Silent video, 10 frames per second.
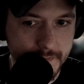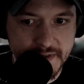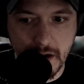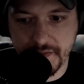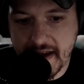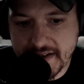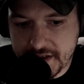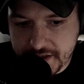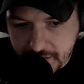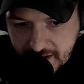So that's
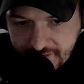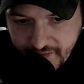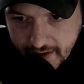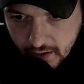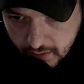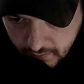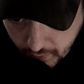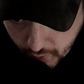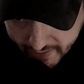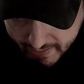just a quick video,
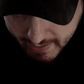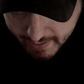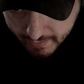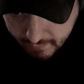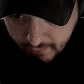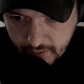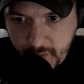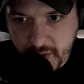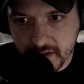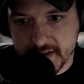quick
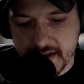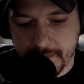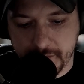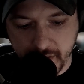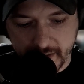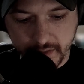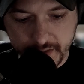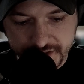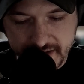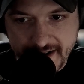little tip, quick
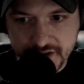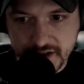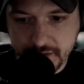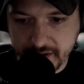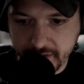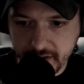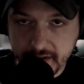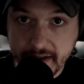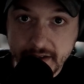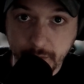little strategy, quick
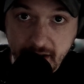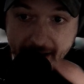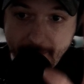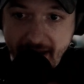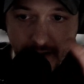little like where I'm